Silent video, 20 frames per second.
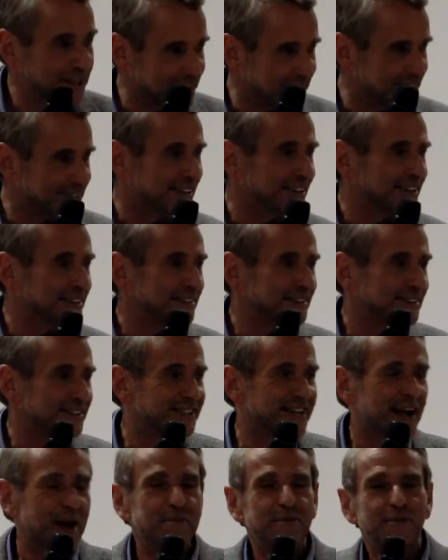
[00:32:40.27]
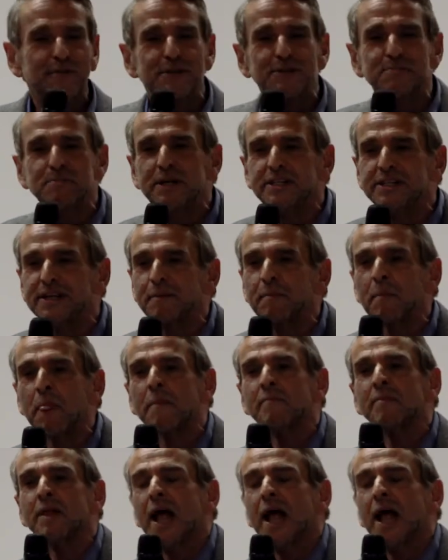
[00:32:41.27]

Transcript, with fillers: Didn't at the time of this meeting.